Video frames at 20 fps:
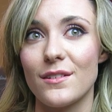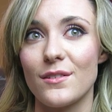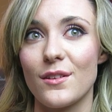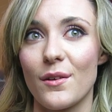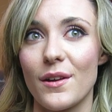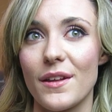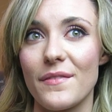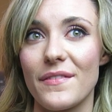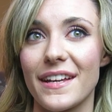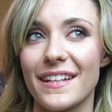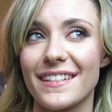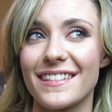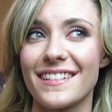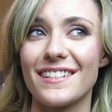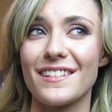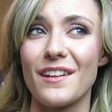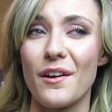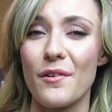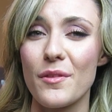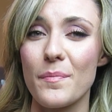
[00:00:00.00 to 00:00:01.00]
you don't even get
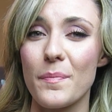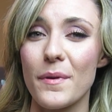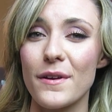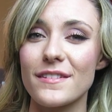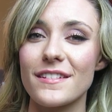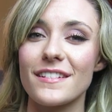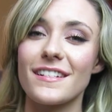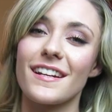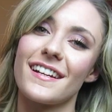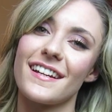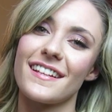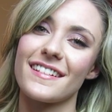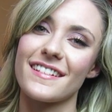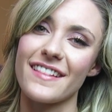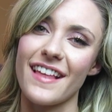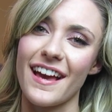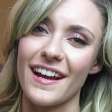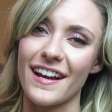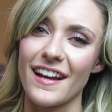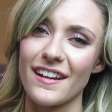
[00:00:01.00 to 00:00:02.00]
to know the person, and
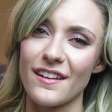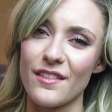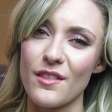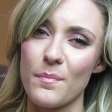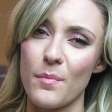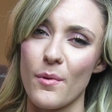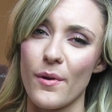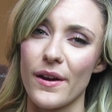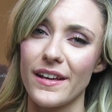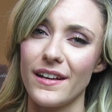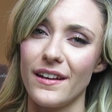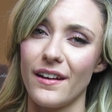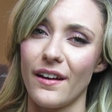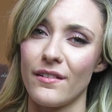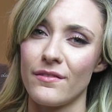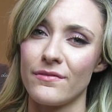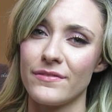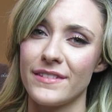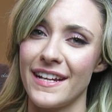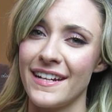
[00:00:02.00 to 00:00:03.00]
isn't that kind of the point
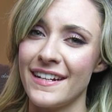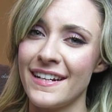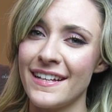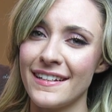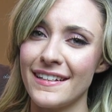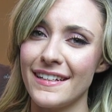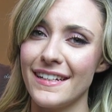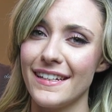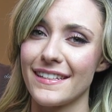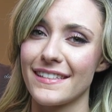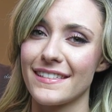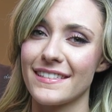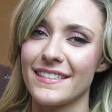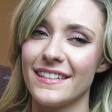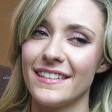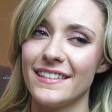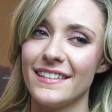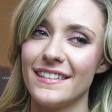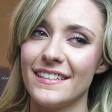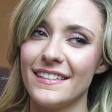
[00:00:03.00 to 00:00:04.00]
of dating,
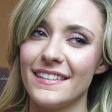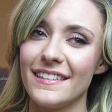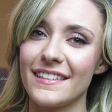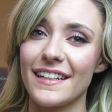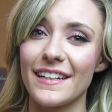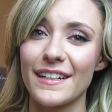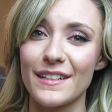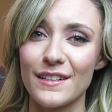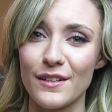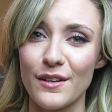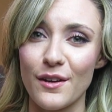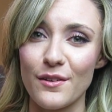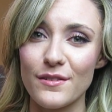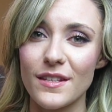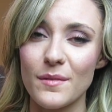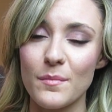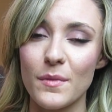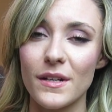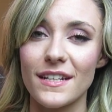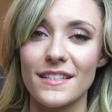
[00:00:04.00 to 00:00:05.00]
is getting to know
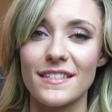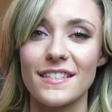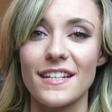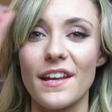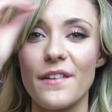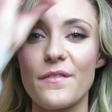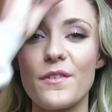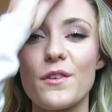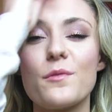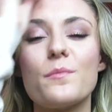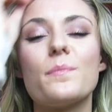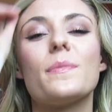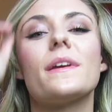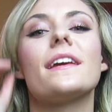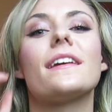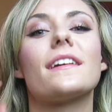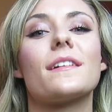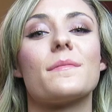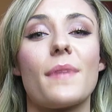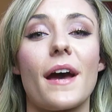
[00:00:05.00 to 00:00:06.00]
someone and seeing if you'd
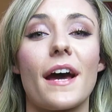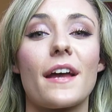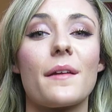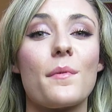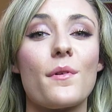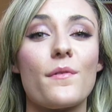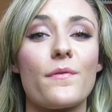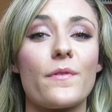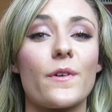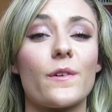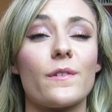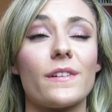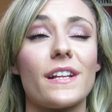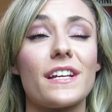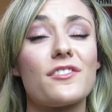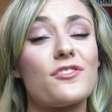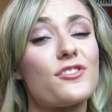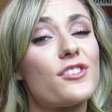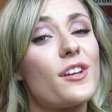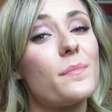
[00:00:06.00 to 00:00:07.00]
be compatible for a
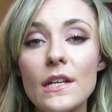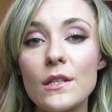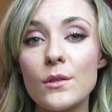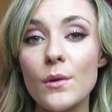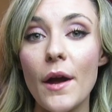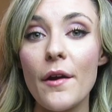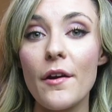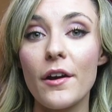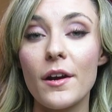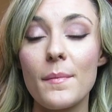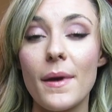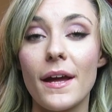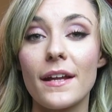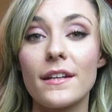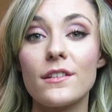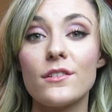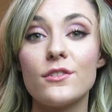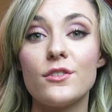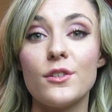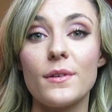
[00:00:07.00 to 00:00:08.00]
relationship? So I
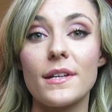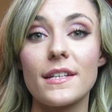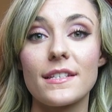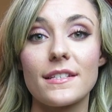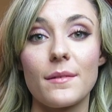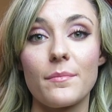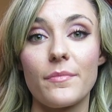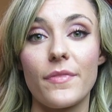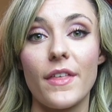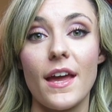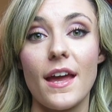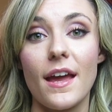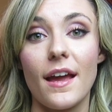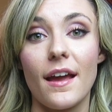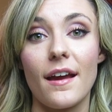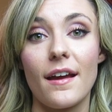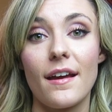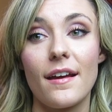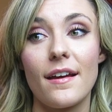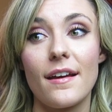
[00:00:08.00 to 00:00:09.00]
recommend doing something